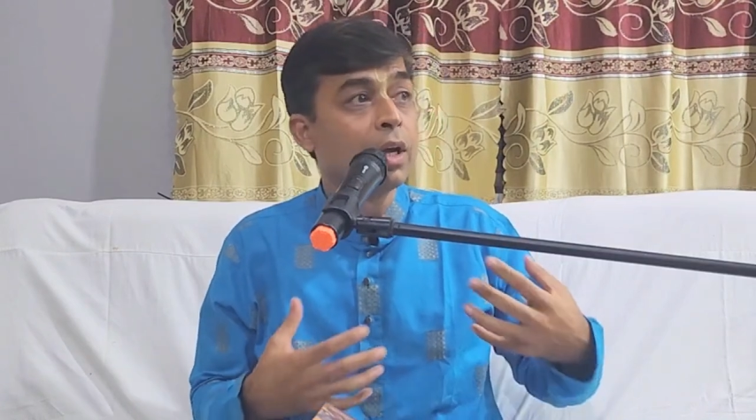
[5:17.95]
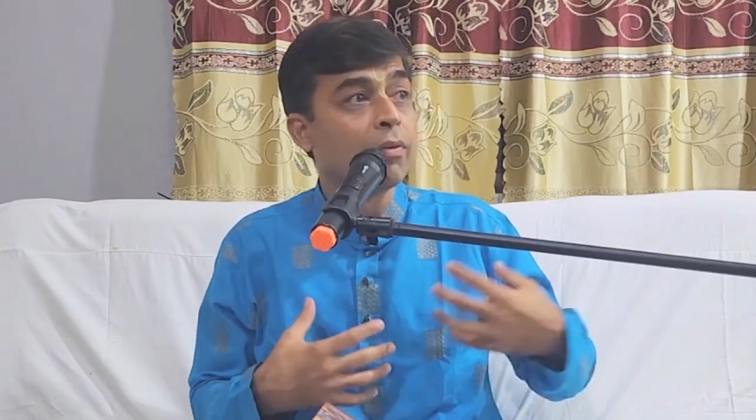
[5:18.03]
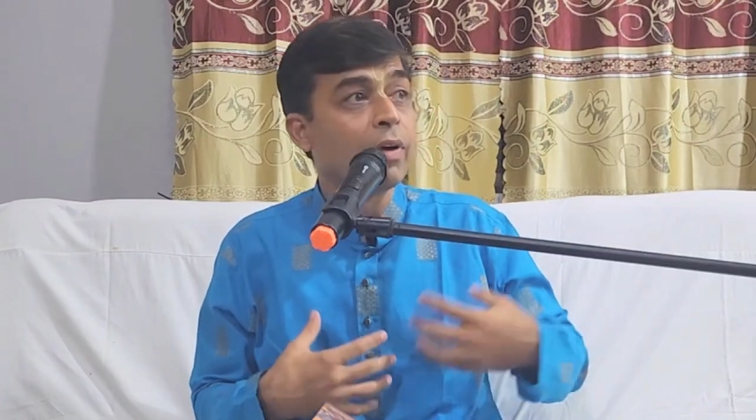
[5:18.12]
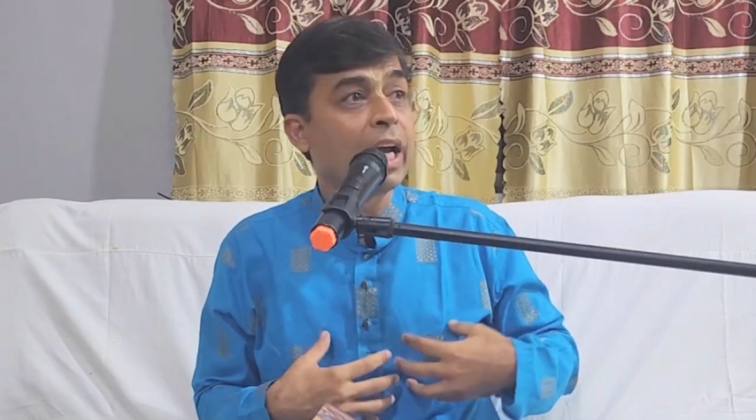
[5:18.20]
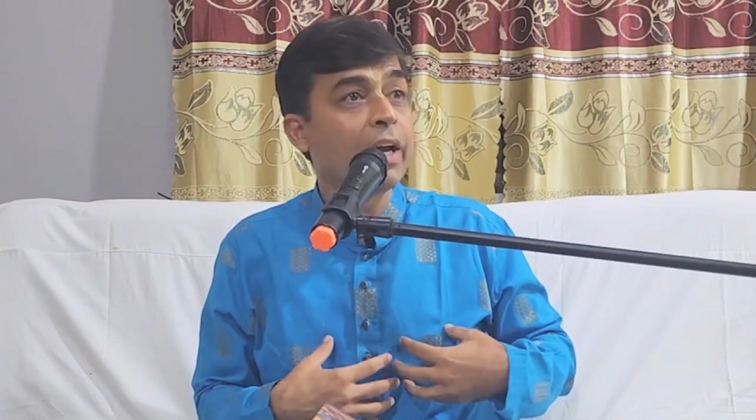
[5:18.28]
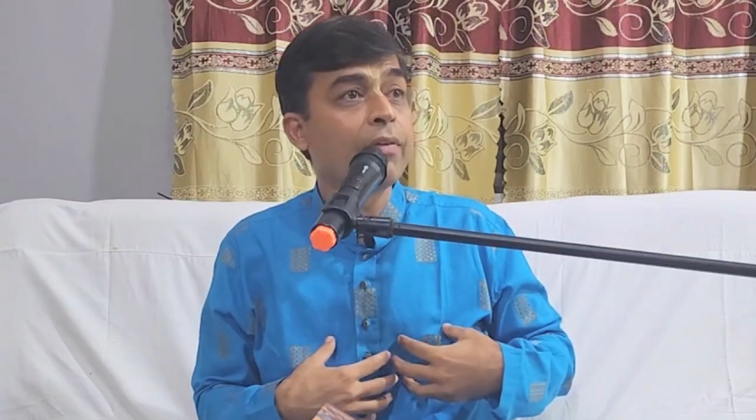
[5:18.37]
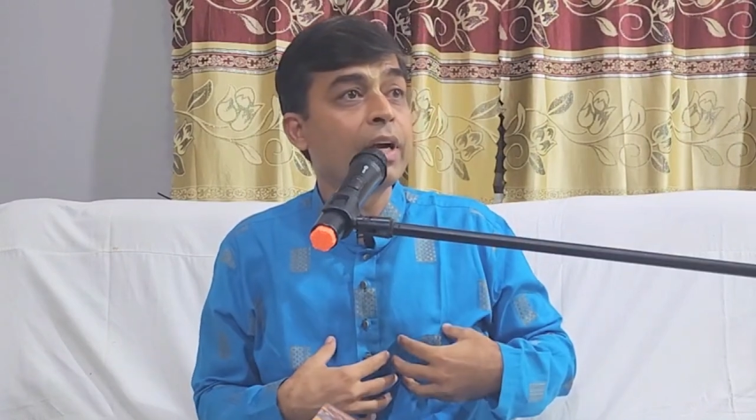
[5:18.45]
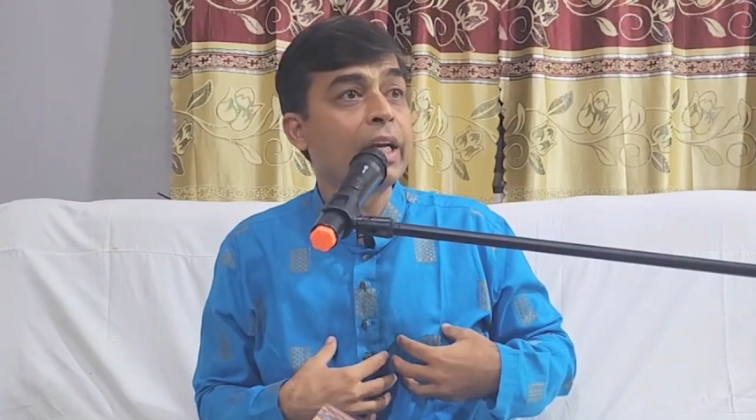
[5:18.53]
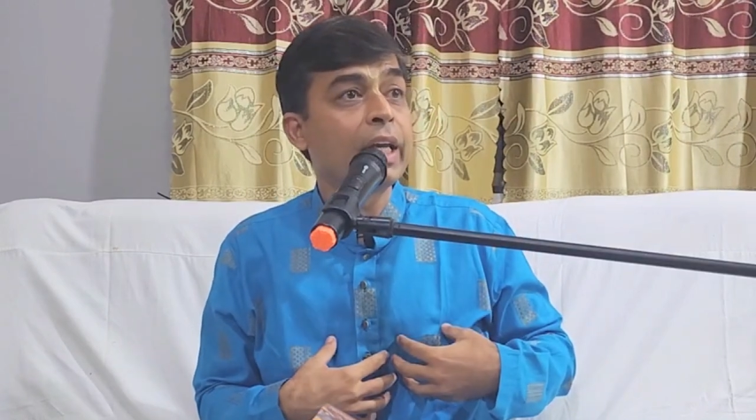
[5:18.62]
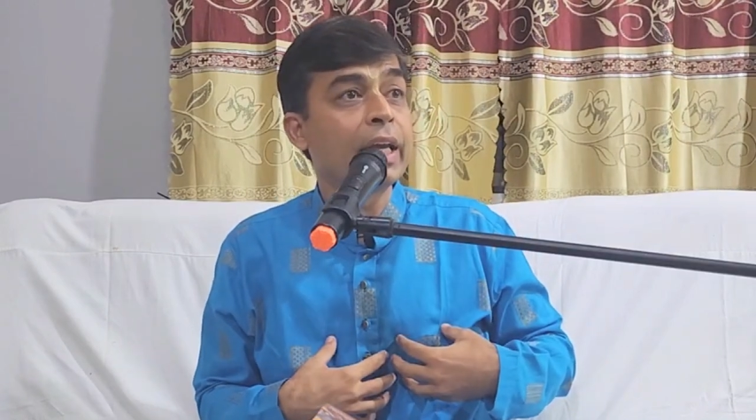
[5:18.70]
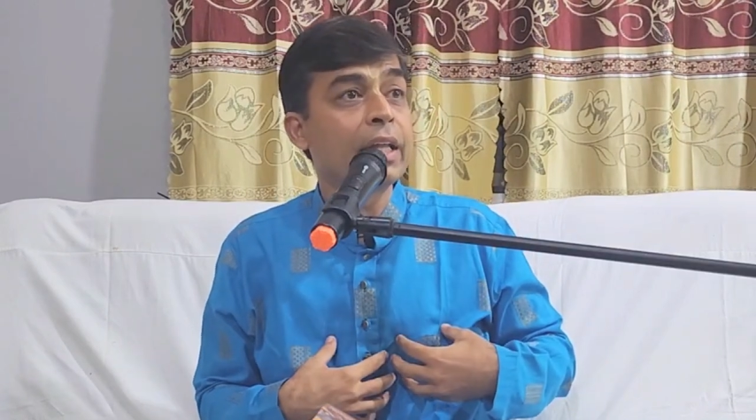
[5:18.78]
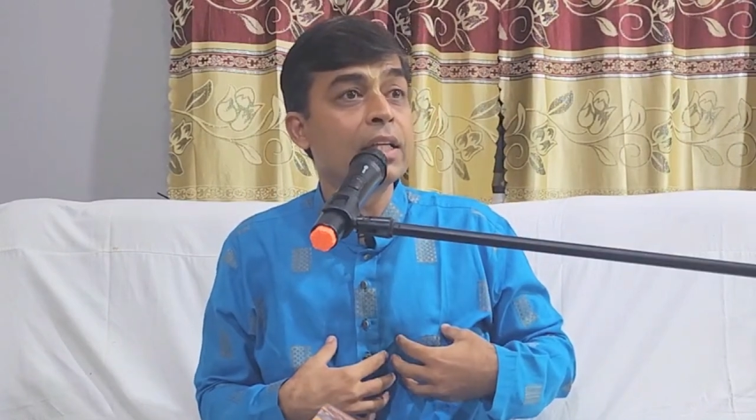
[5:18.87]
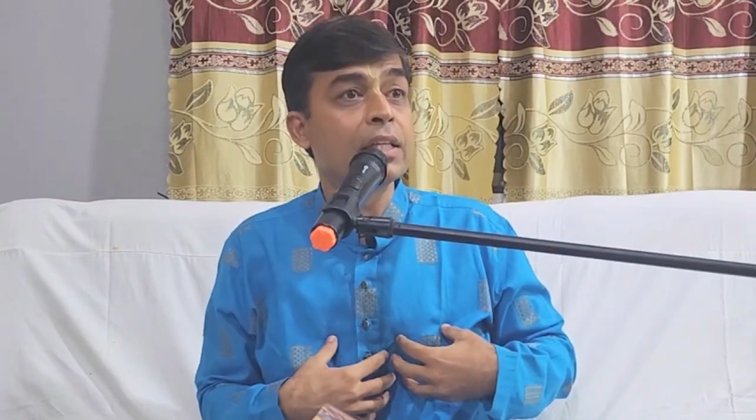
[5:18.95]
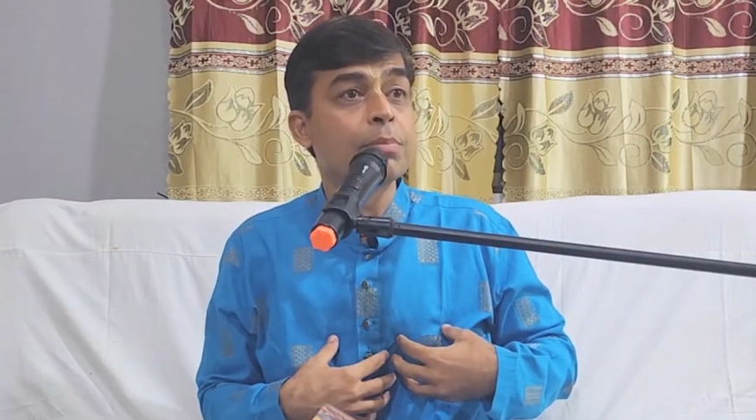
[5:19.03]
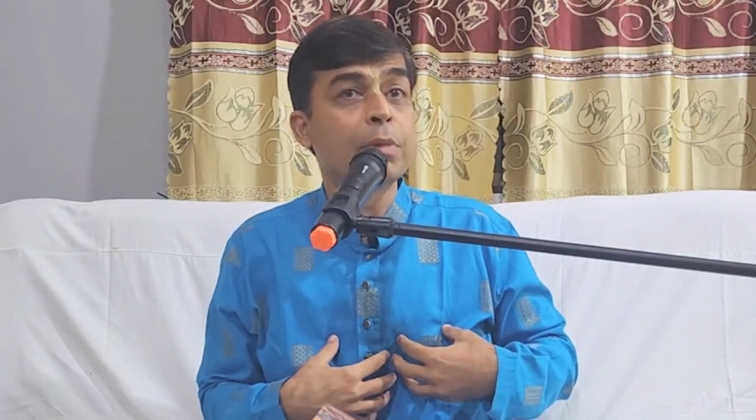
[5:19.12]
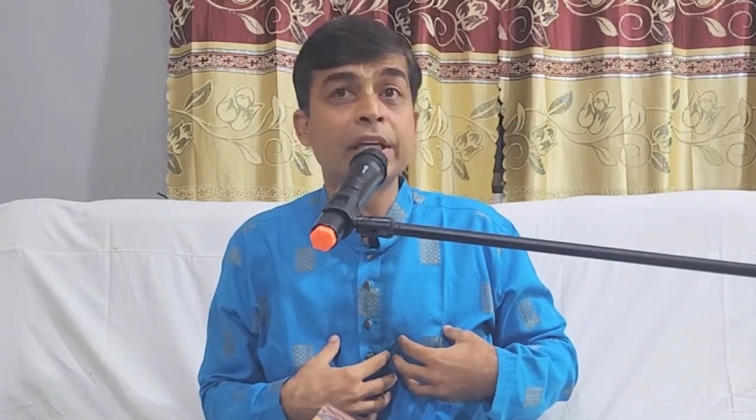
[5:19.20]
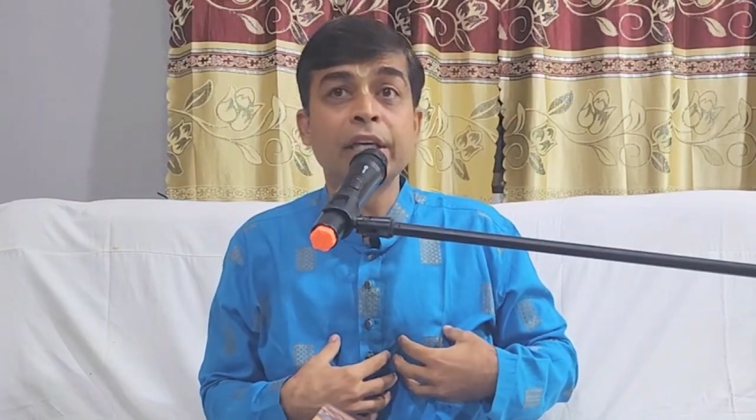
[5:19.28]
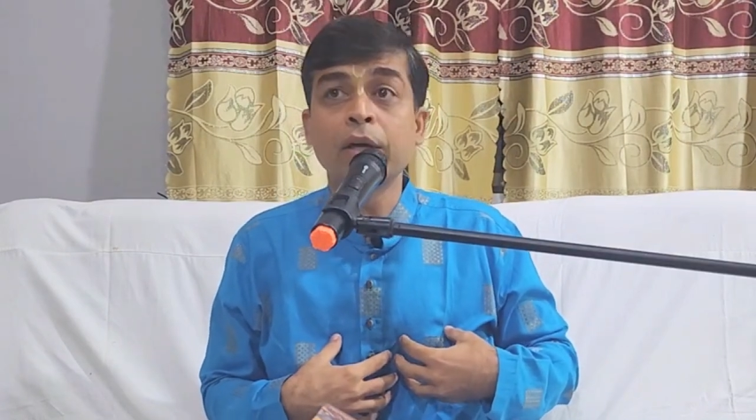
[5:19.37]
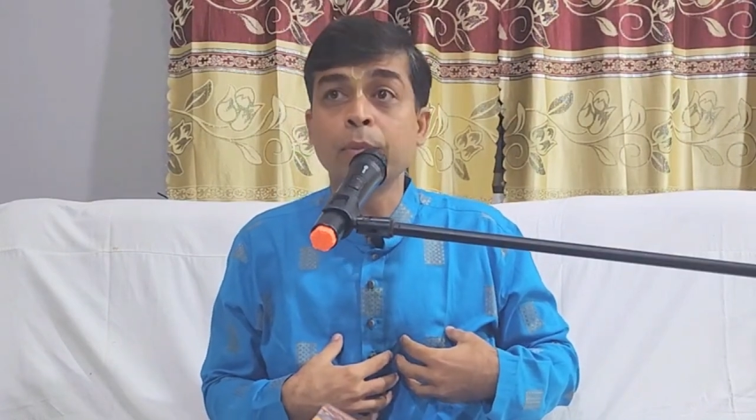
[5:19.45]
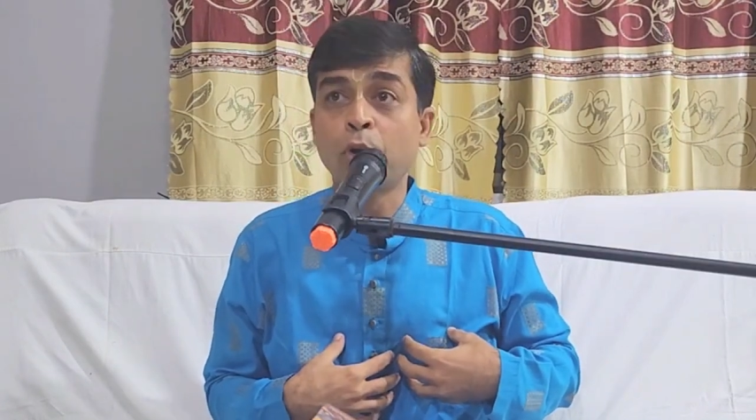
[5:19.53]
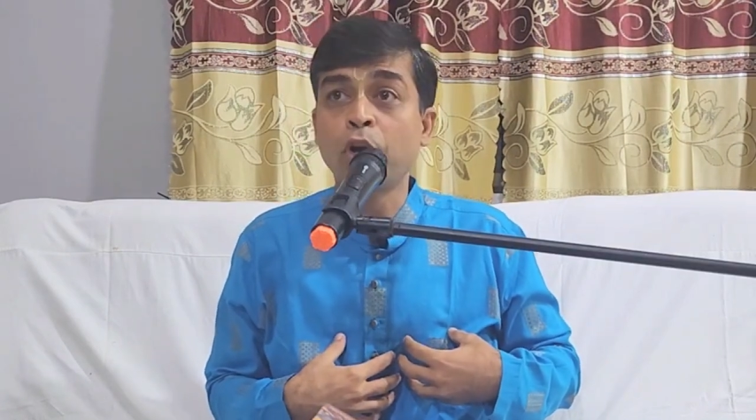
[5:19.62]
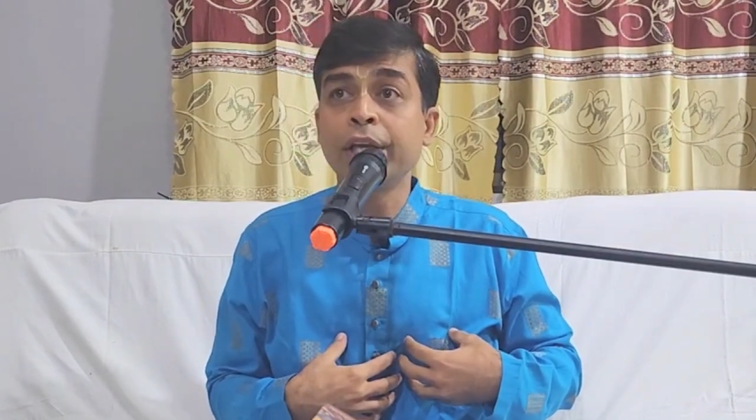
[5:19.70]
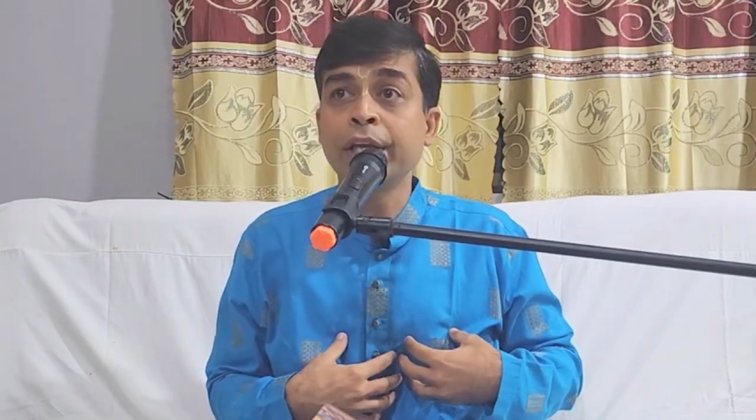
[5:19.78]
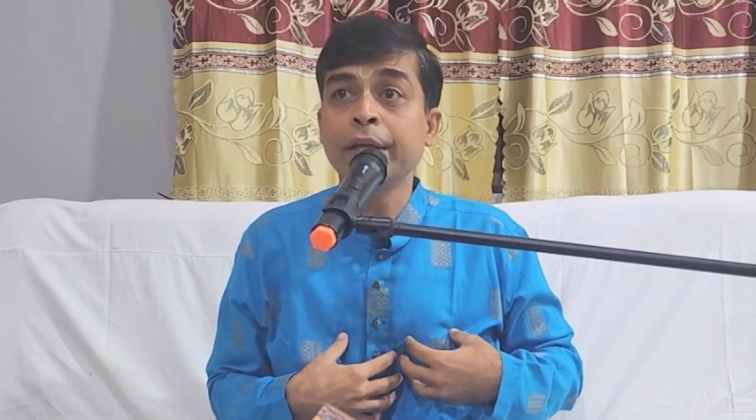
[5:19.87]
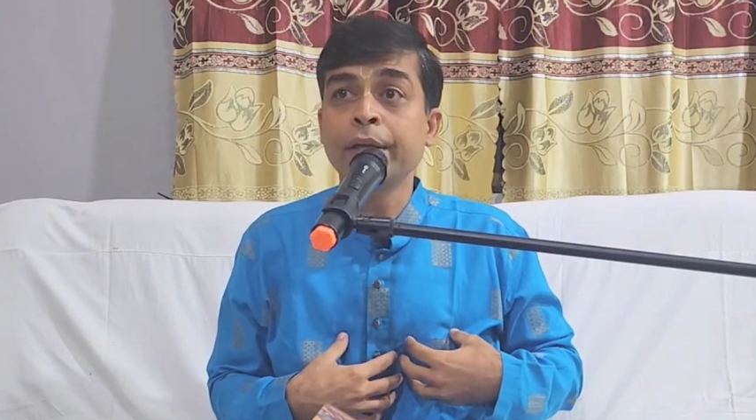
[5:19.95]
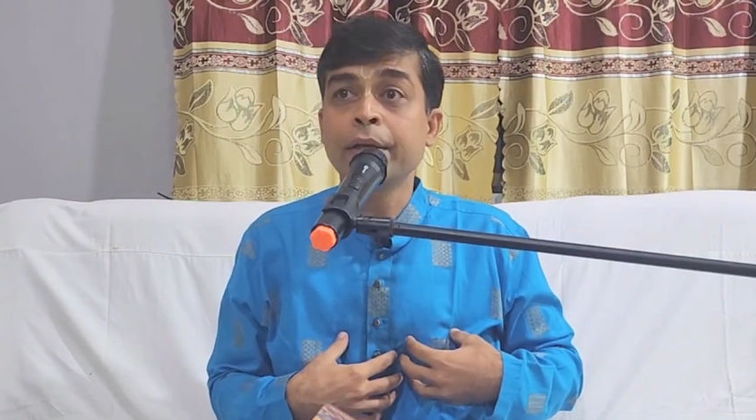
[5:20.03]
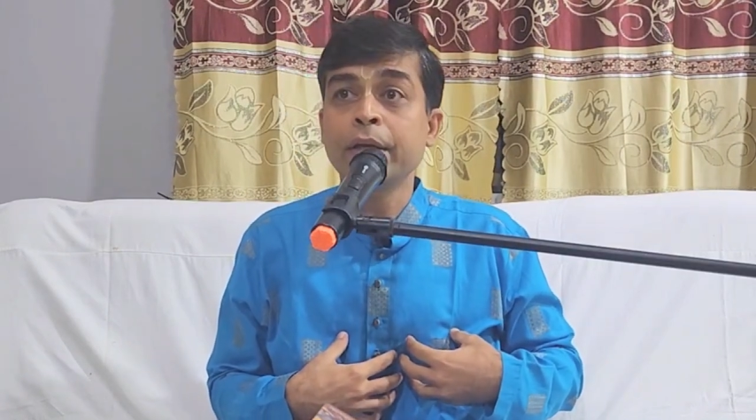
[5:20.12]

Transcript: why have I taken this material body